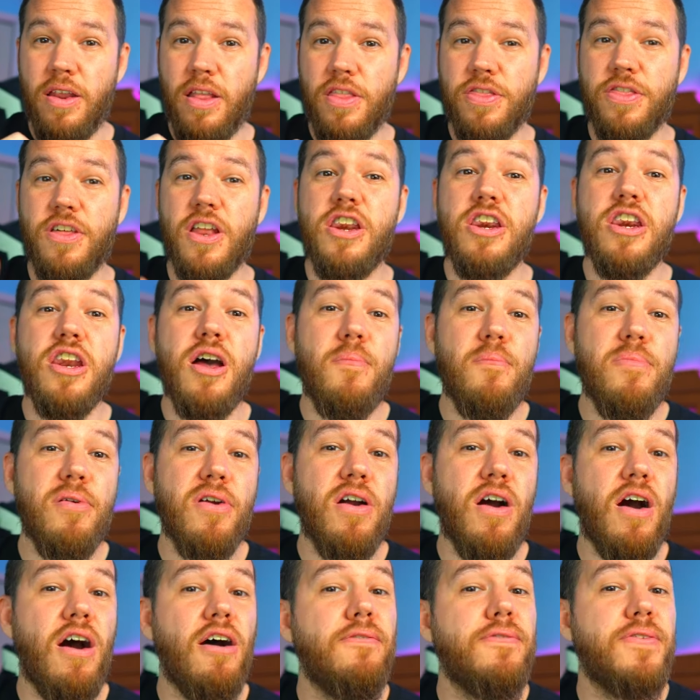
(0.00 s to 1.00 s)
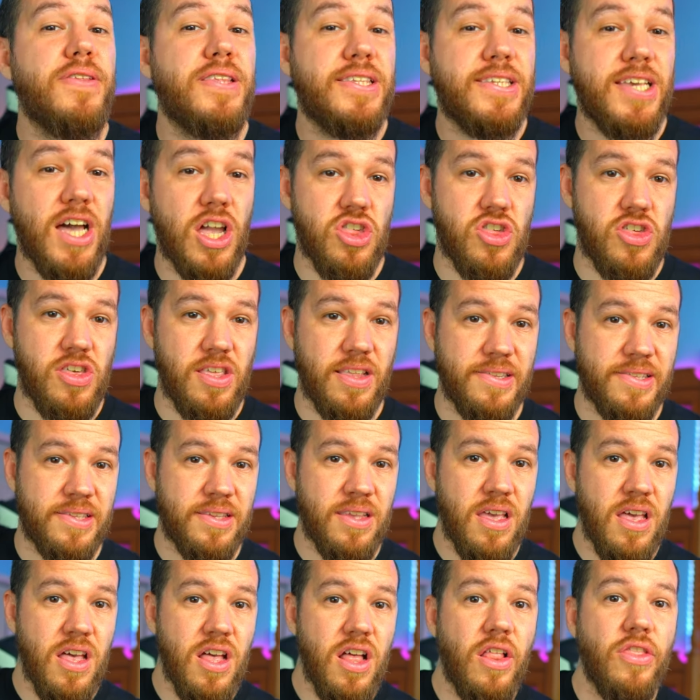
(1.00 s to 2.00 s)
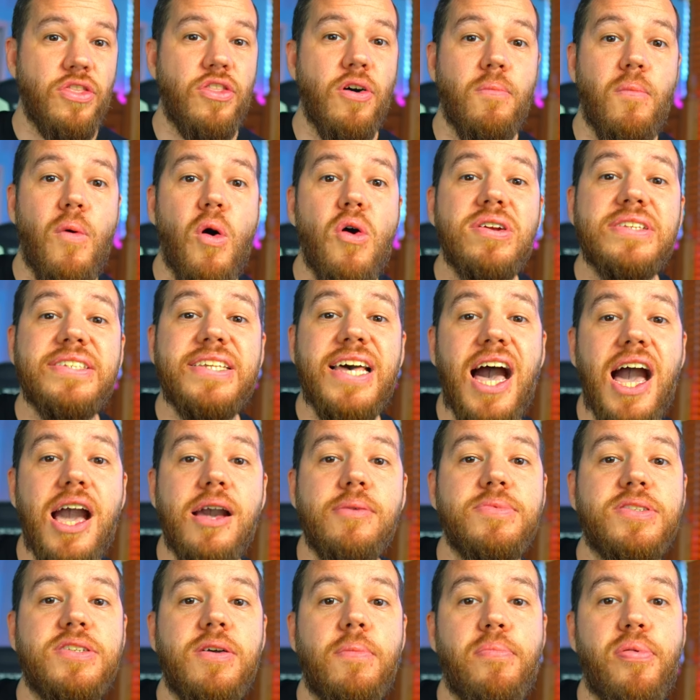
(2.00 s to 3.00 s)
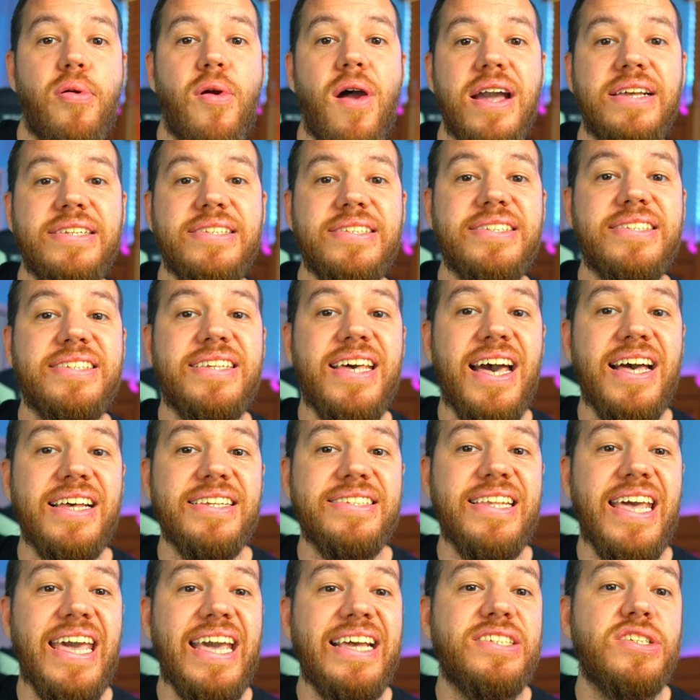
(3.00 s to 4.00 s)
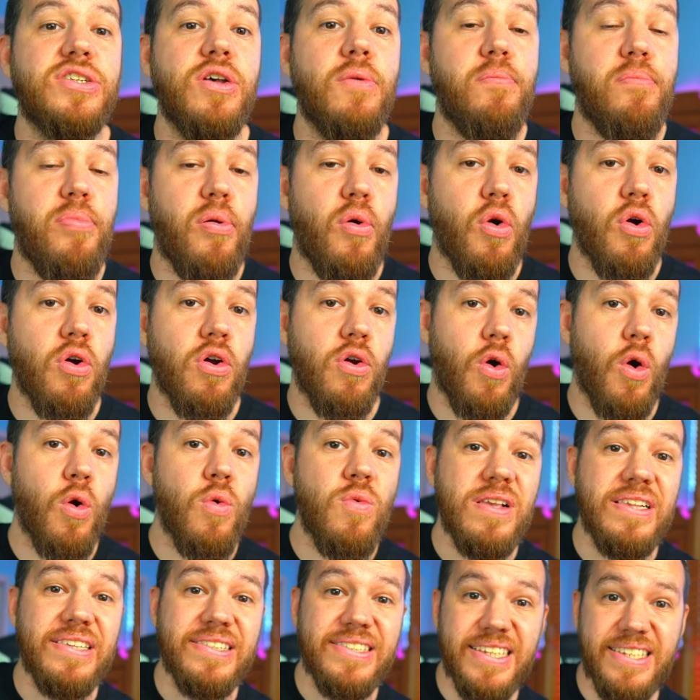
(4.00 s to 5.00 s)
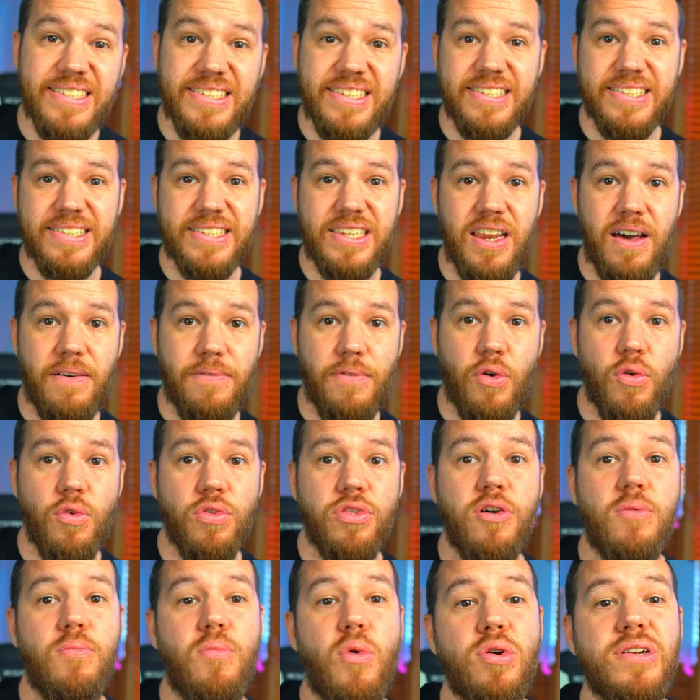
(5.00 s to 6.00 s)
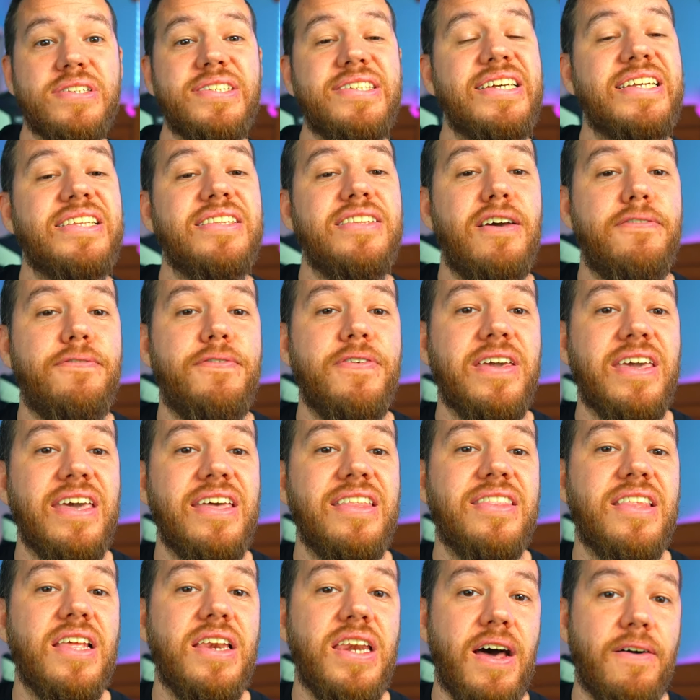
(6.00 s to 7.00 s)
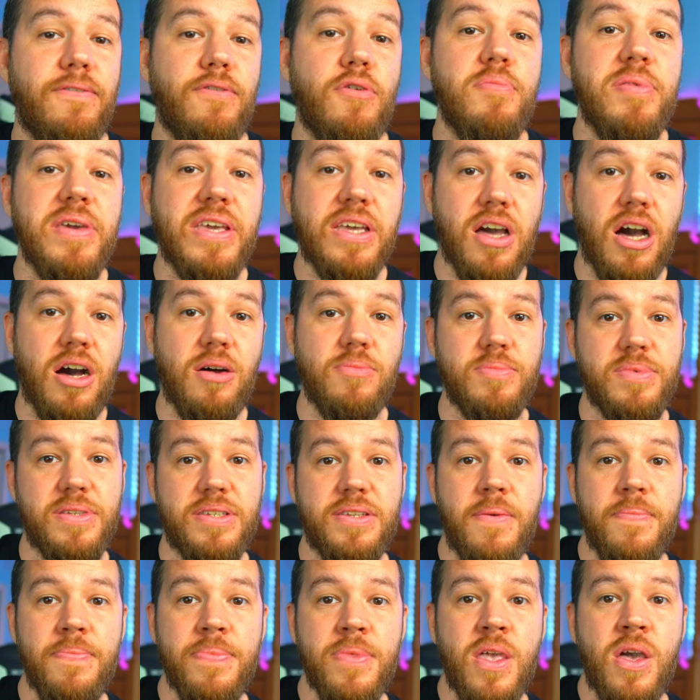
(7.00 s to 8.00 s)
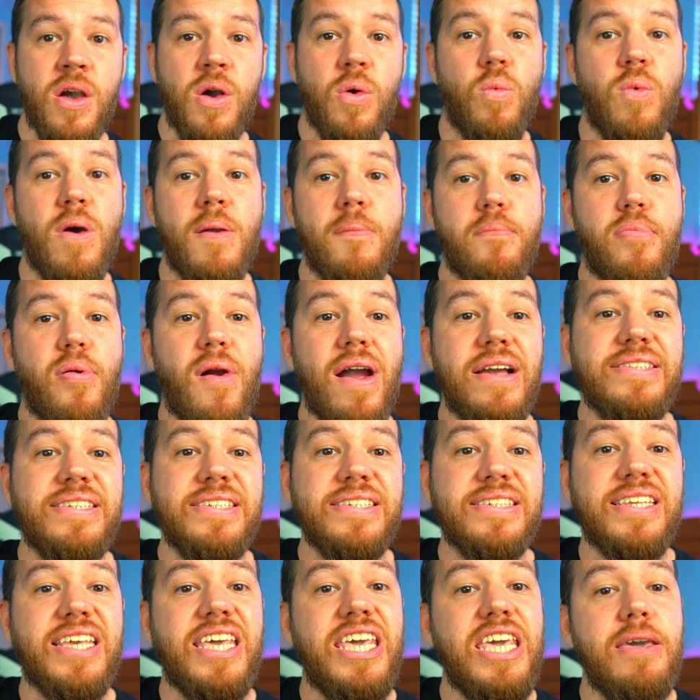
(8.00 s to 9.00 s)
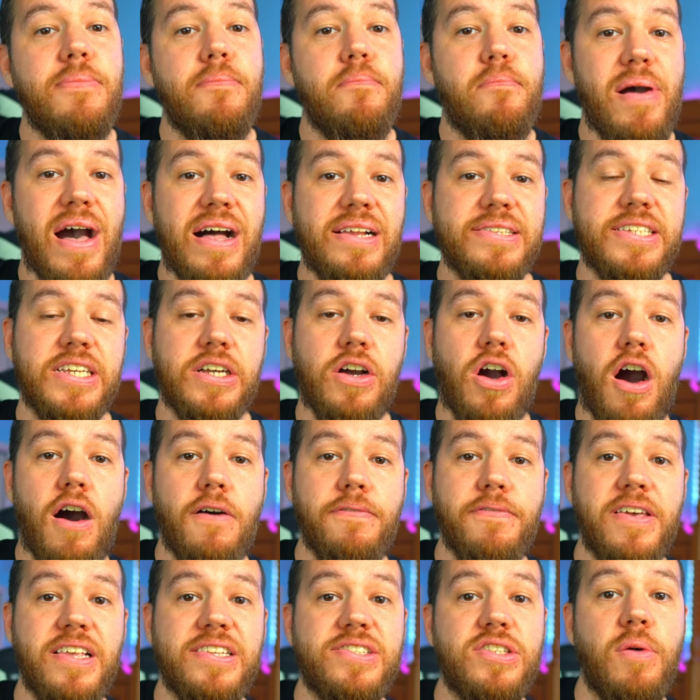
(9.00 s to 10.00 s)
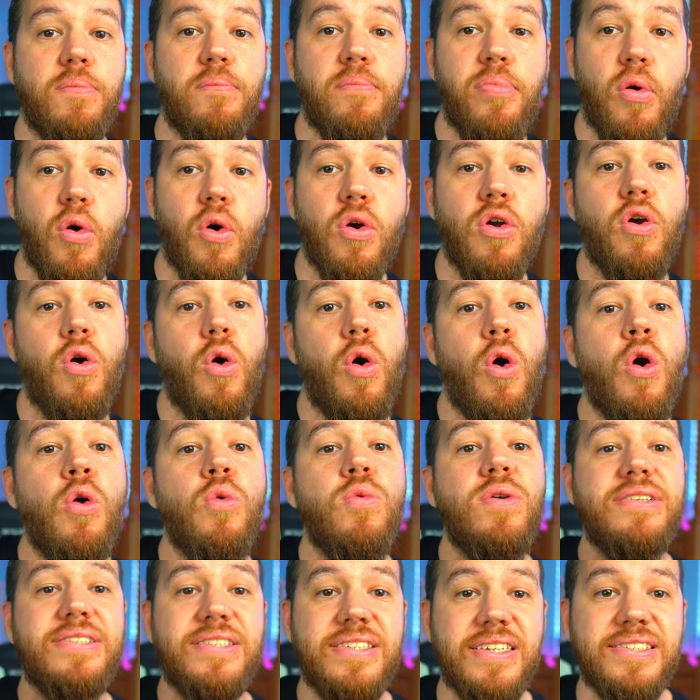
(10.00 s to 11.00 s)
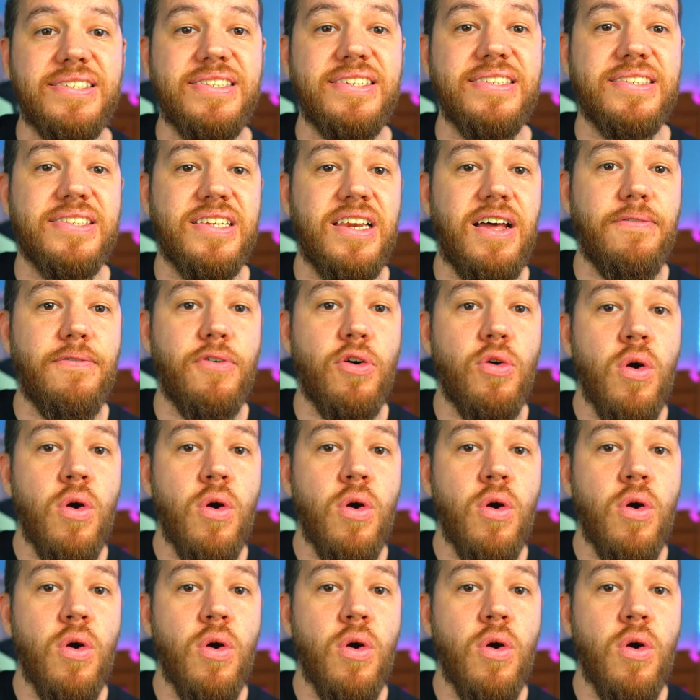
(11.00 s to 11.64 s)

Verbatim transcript: the number of touches. The more times the price tests a support or resistance level, the more significant the level becomes. When prices keep bouncing off a support or resistance level,